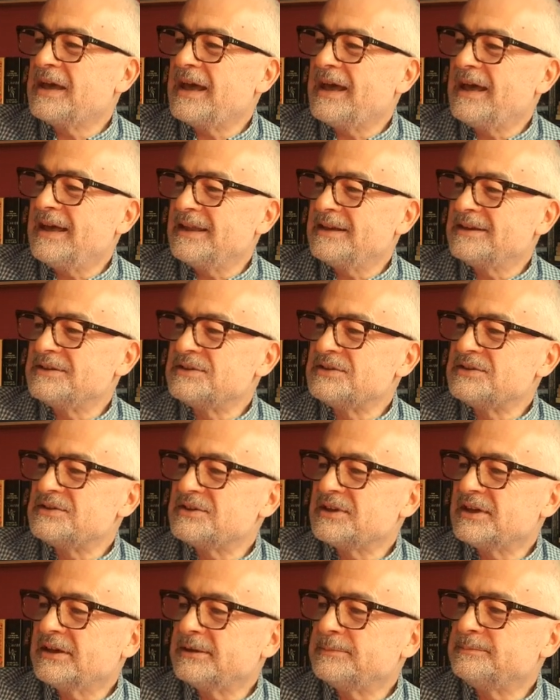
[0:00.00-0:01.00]
and
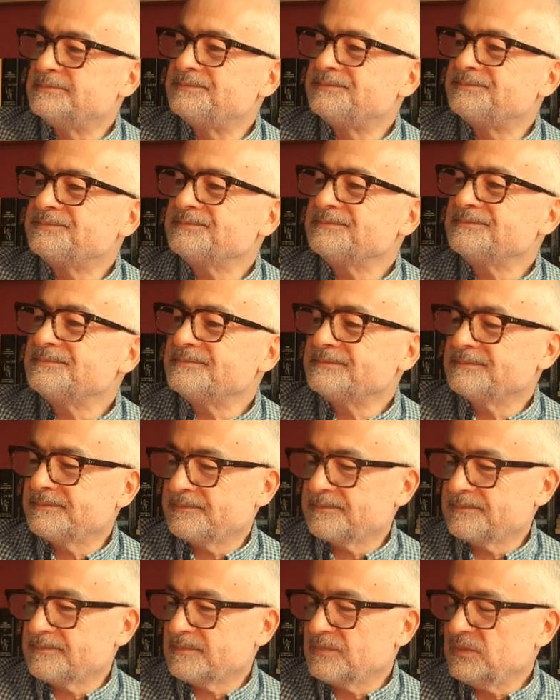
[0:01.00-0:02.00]
um,
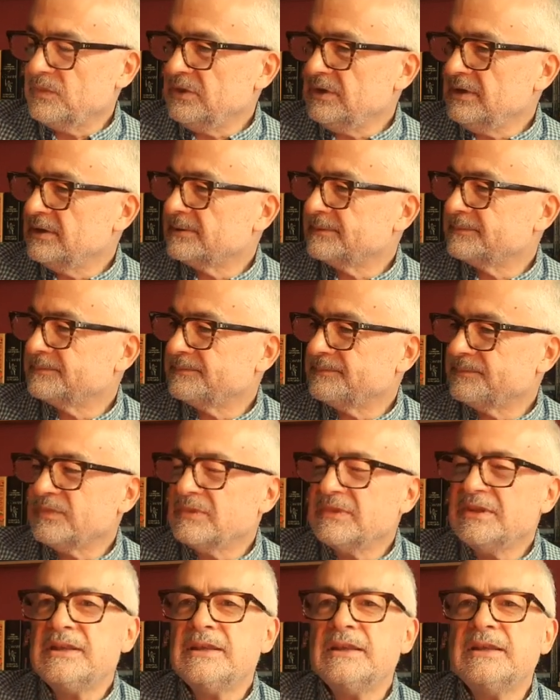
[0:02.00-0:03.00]
guess what that's about.
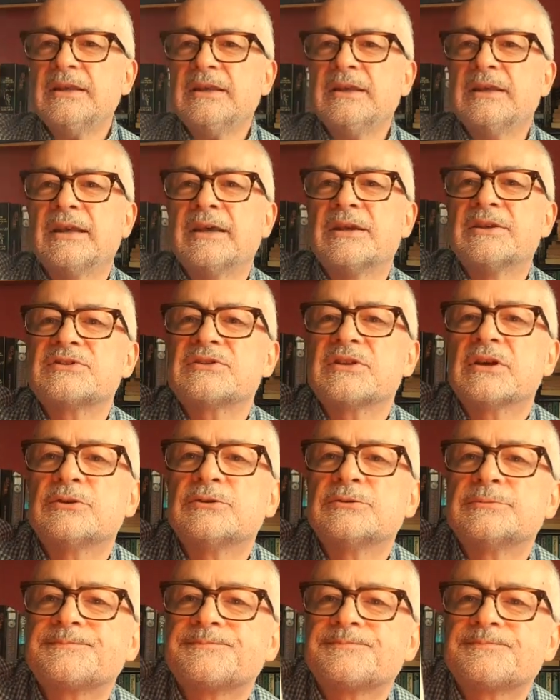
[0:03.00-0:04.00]
Yeah,
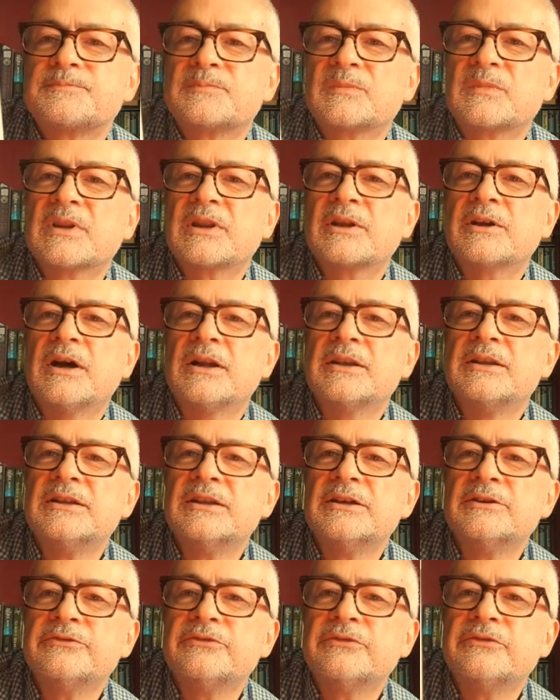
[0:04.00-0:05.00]
so I
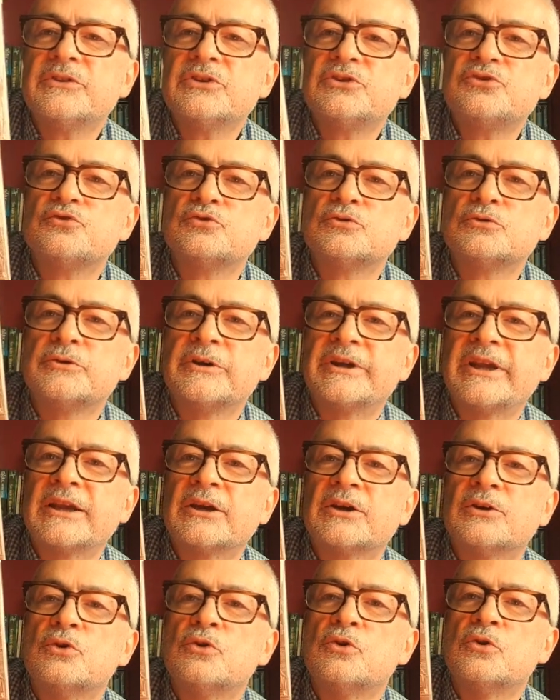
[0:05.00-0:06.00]
love the
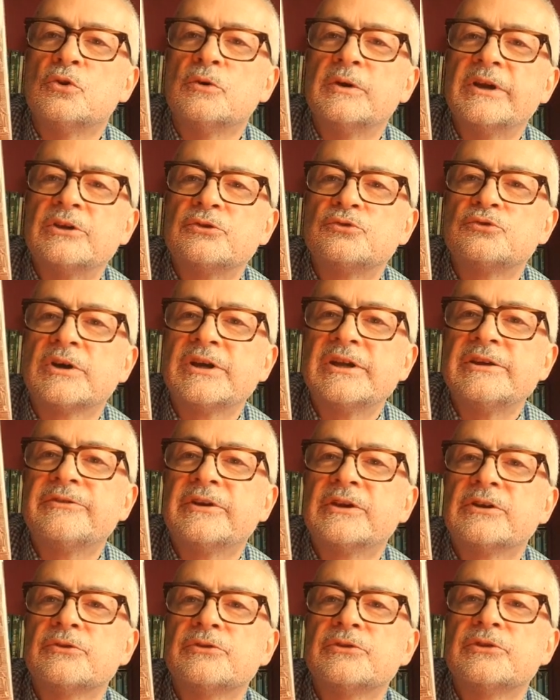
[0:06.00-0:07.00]
drawing or
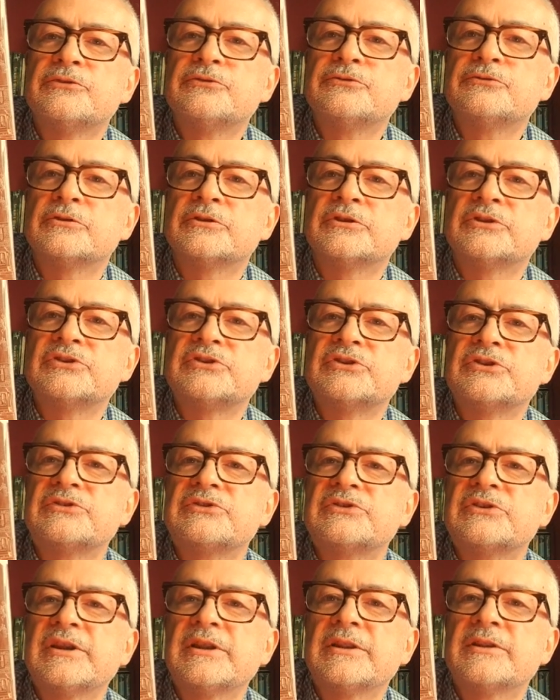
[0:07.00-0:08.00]
engraving on the front. You're
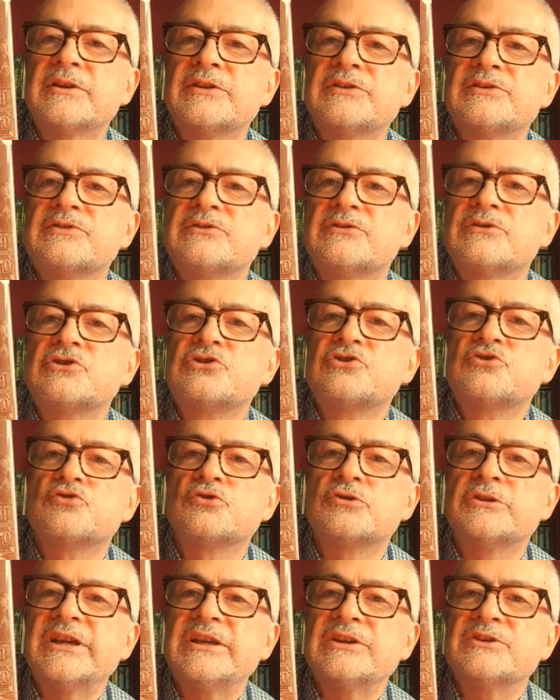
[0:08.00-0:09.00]
seeing this the
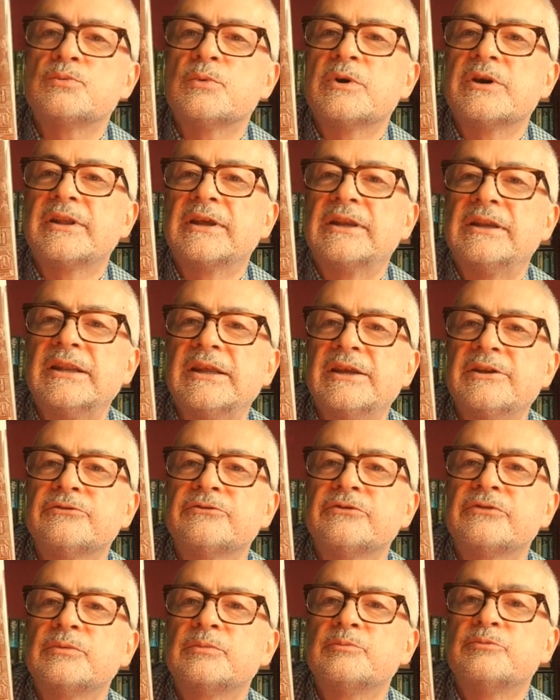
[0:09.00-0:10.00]
street where they
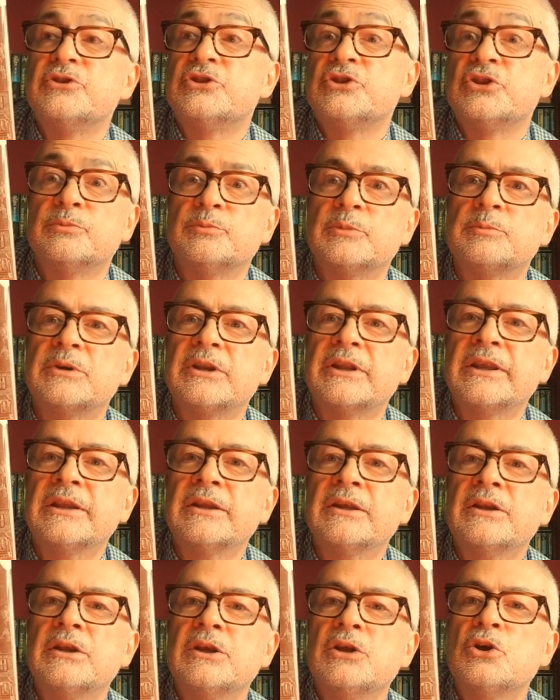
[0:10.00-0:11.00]
live presumably
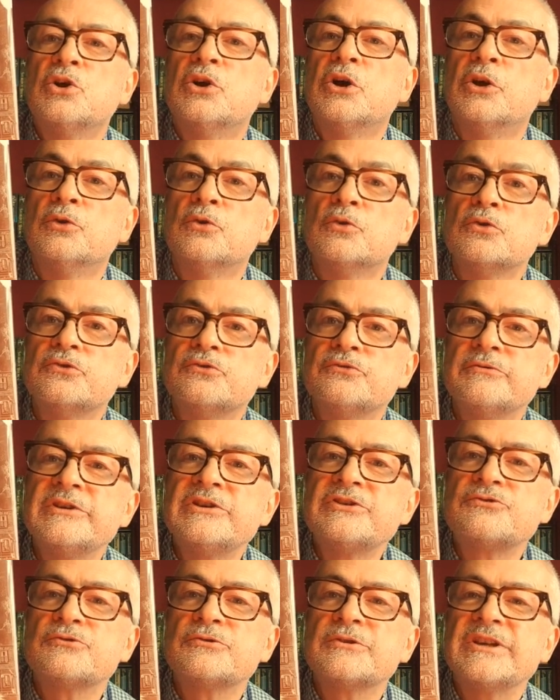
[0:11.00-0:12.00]
an ordinary
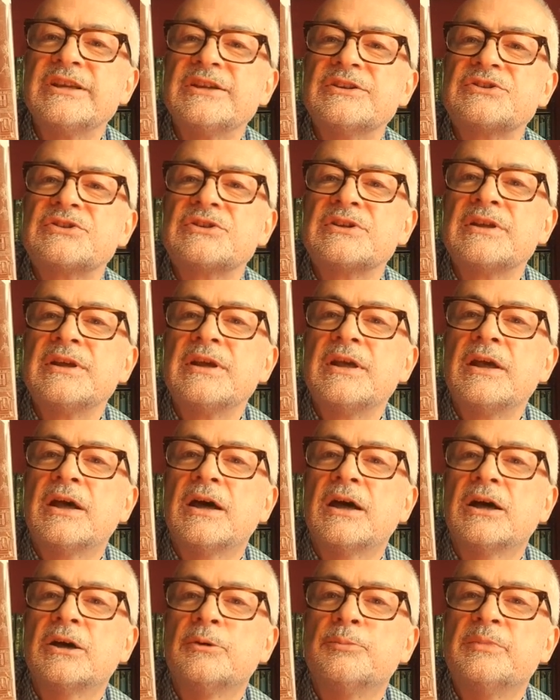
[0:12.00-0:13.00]
street,
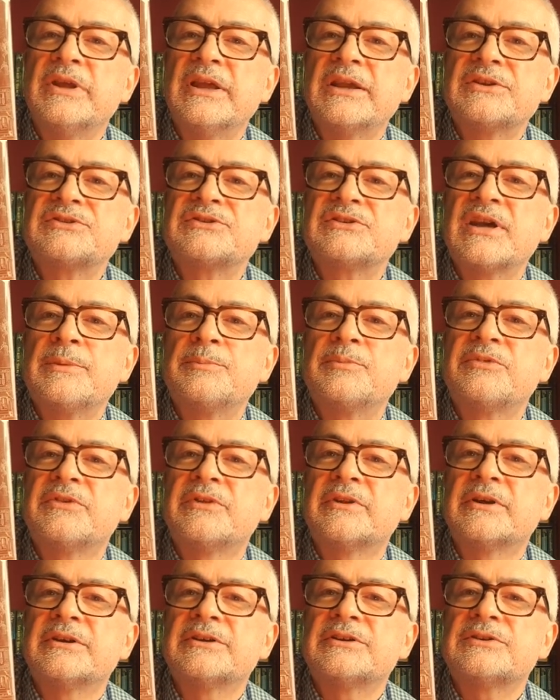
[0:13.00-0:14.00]
um, except
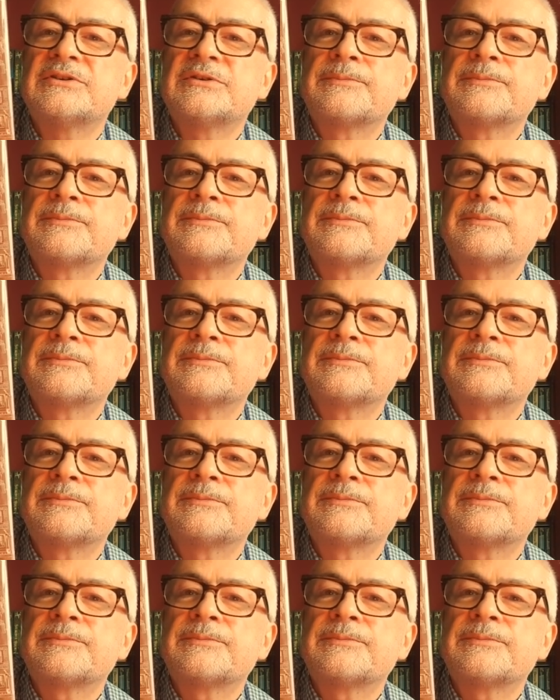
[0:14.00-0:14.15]
that